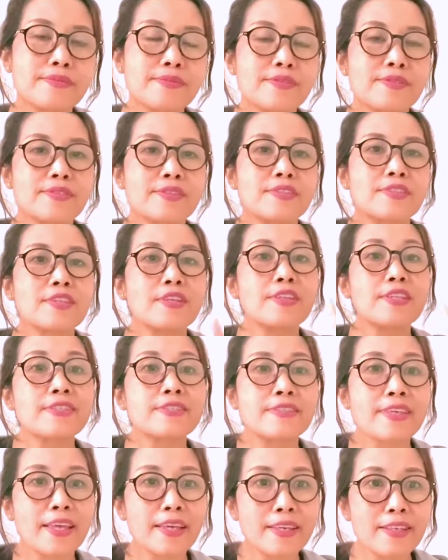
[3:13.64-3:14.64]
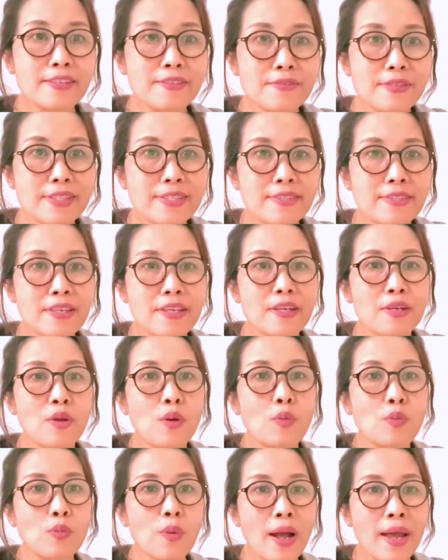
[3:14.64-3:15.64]
So the second reason
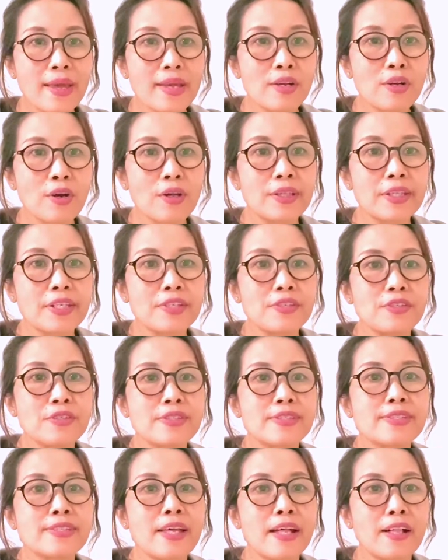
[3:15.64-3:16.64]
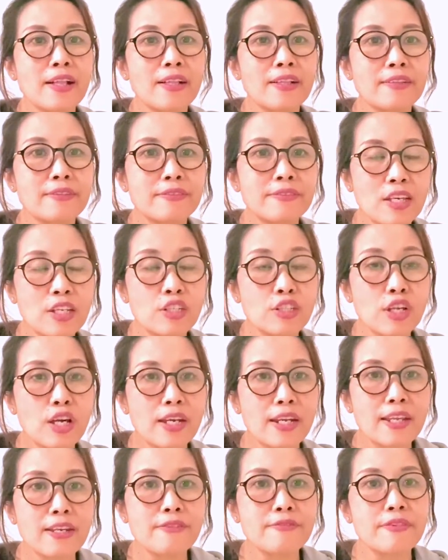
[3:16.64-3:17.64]
why calling yourself a
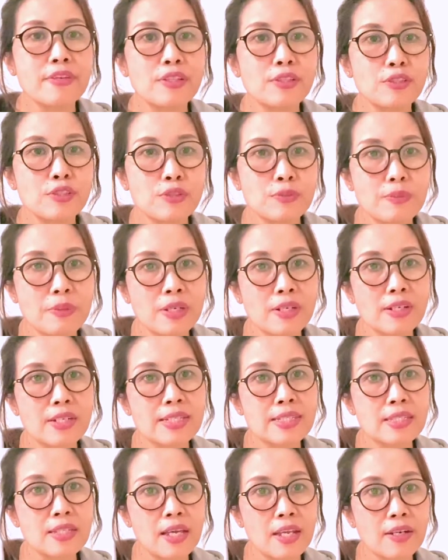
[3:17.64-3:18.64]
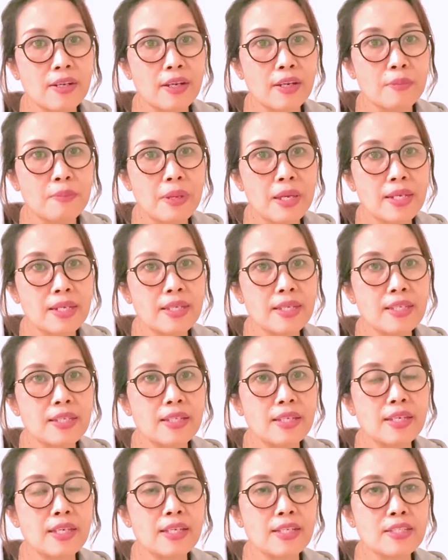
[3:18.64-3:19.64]
non-native English speaker is not
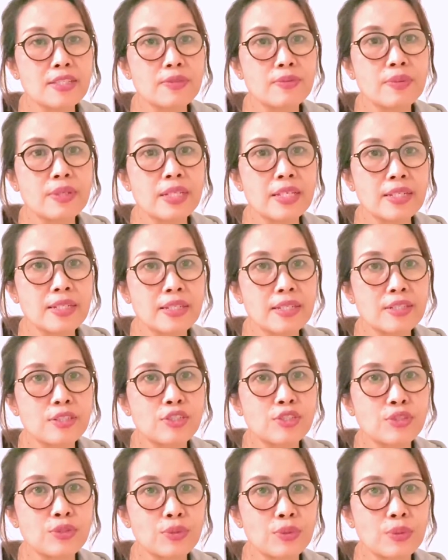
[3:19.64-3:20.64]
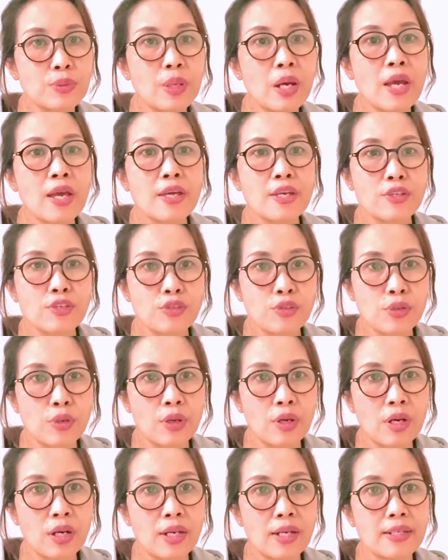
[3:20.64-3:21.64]
recommended is related to
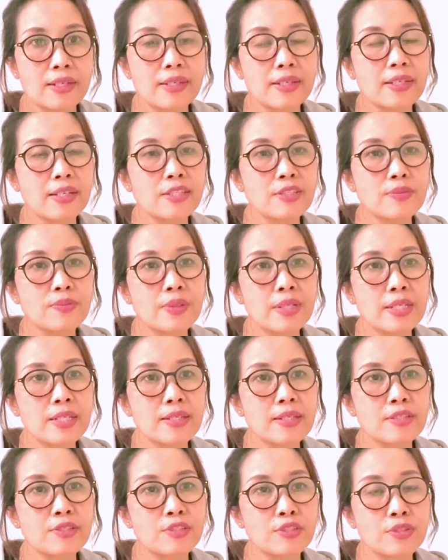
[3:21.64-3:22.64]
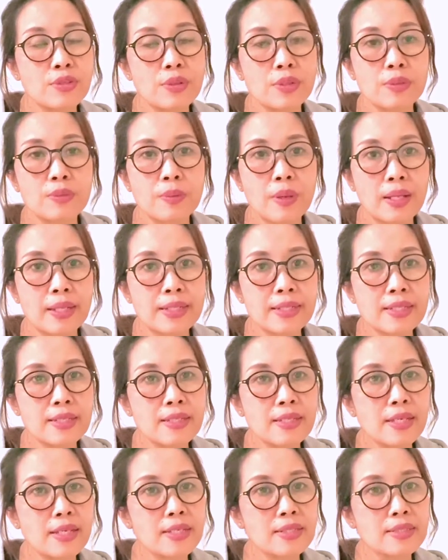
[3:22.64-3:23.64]
your
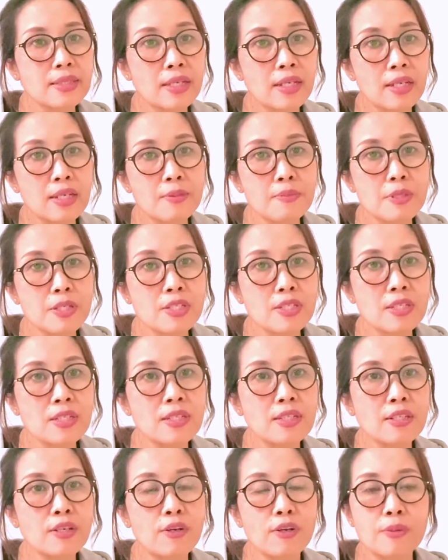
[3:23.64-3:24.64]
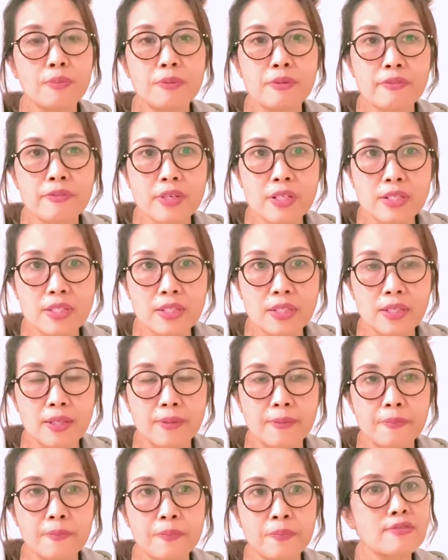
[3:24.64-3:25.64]
quality as academician or
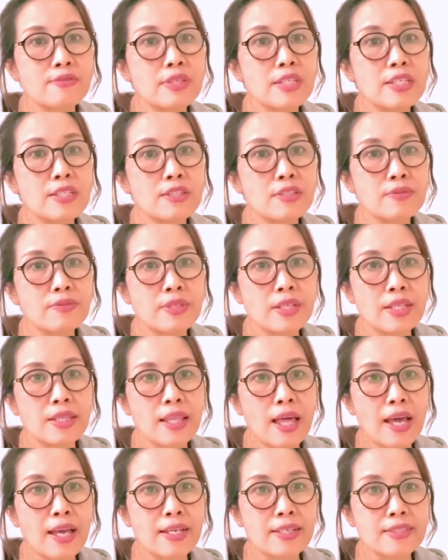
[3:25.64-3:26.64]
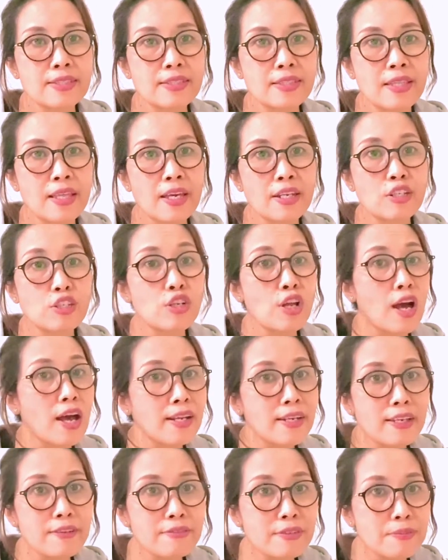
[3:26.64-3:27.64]
professional. We need to realize that
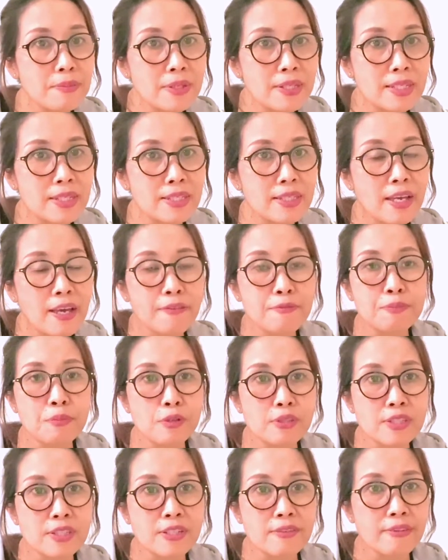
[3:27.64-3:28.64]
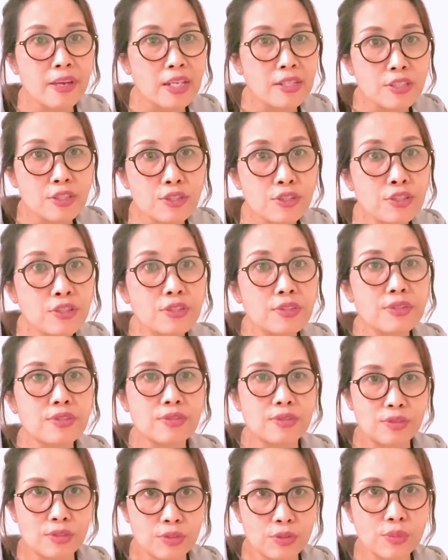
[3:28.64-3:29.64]
not everybody have positive attitude
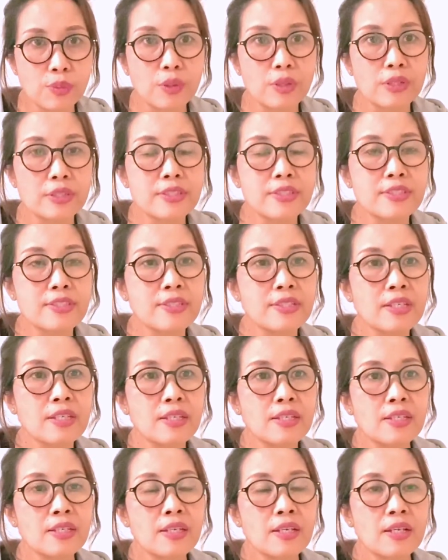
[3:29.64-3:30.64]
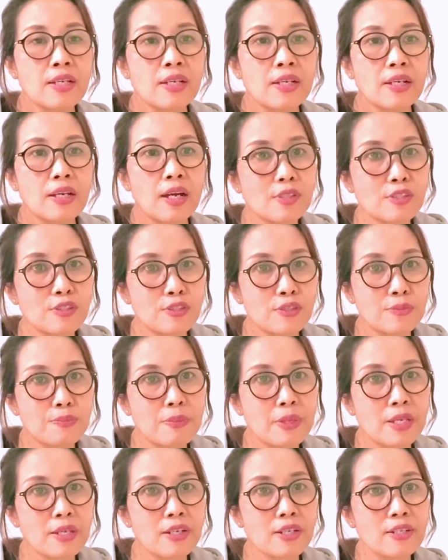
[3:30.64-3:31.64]
towards
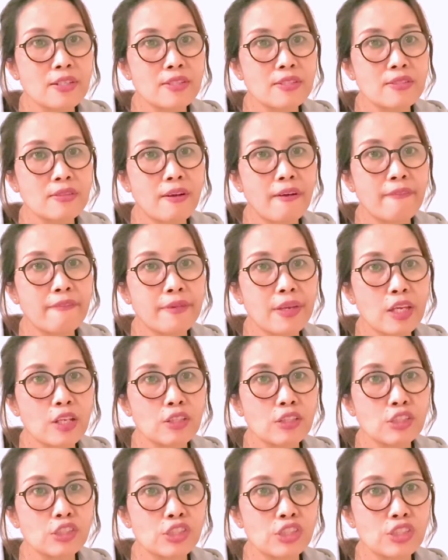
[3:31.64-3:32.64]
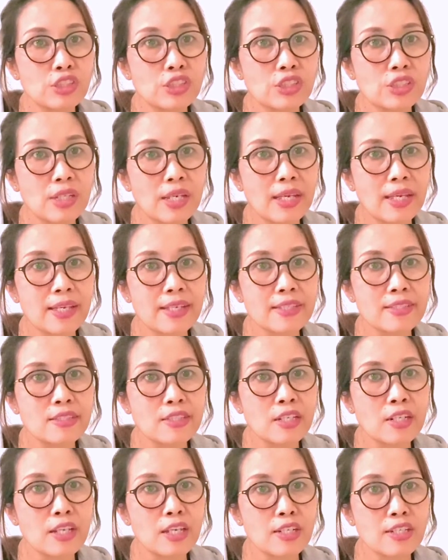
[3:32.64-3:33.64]
speakers of English as
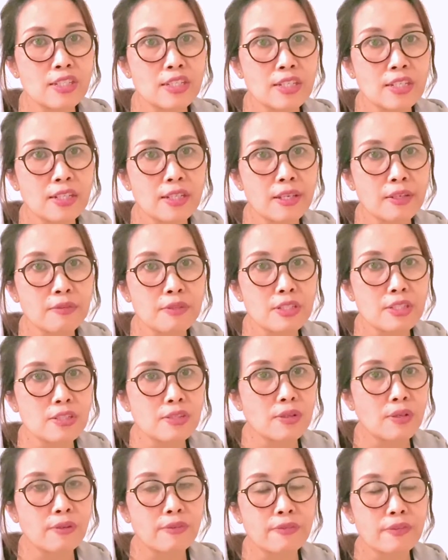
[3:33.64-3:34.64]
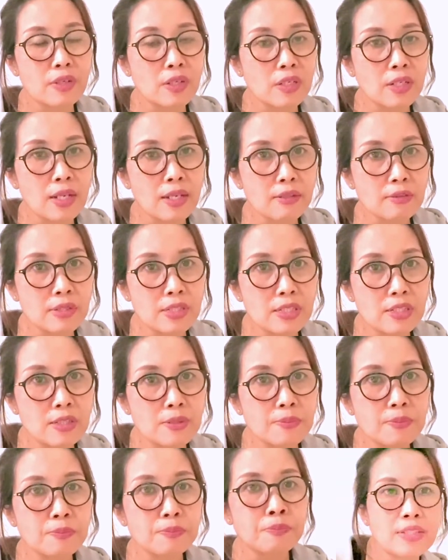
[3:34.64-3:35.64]
an additional language or foreign language.
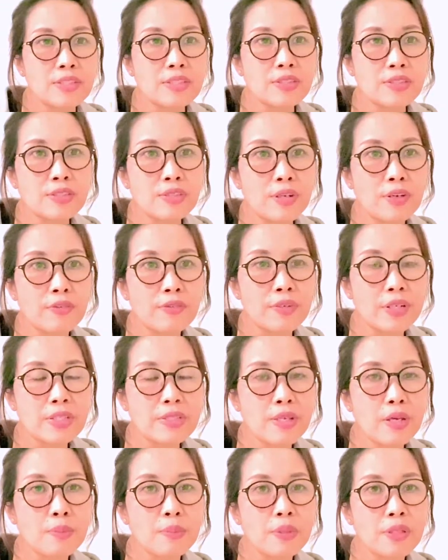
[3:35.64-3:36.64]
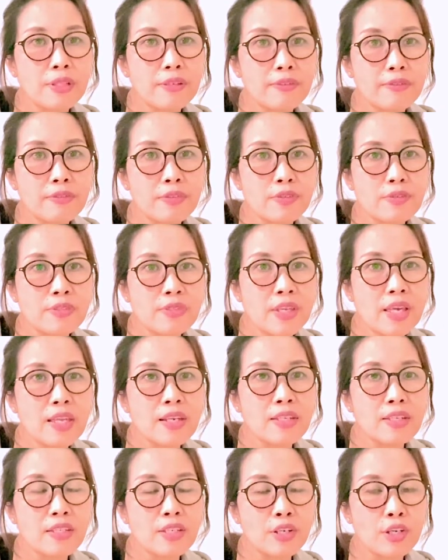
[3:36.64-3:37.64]
So for example, if you
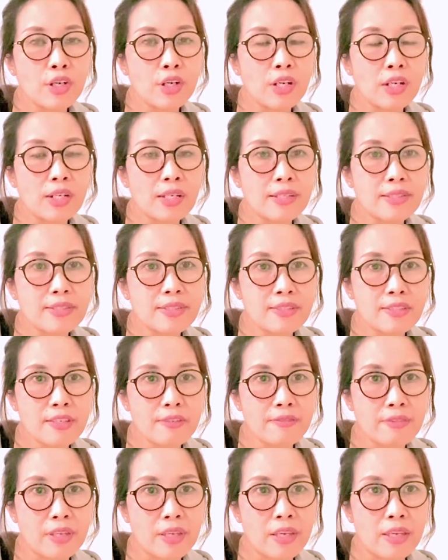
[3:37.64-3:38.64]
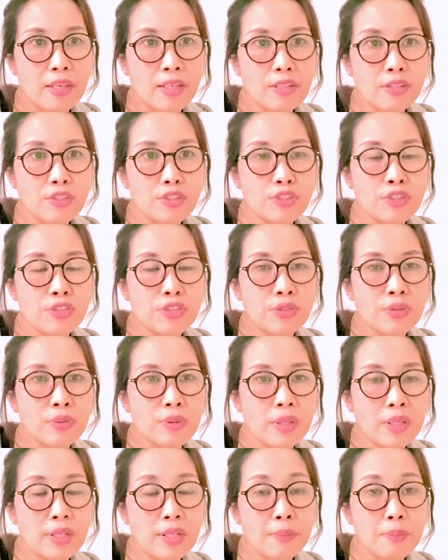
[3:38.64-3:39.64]
send your CV to
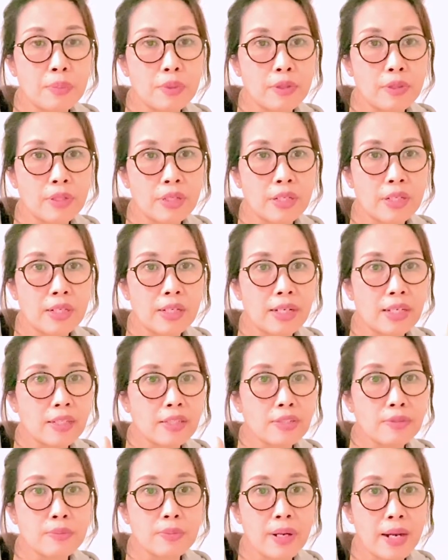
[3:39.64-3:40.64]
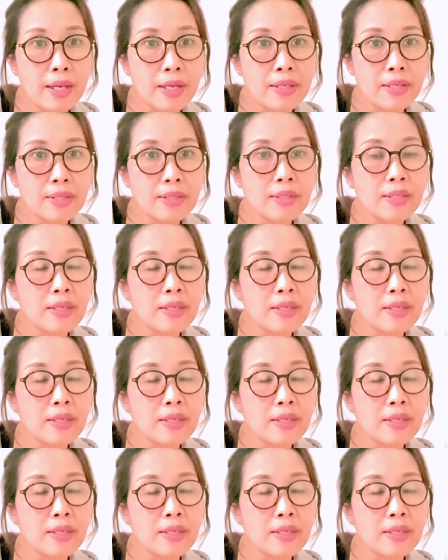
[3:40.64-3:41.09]
an employer and you write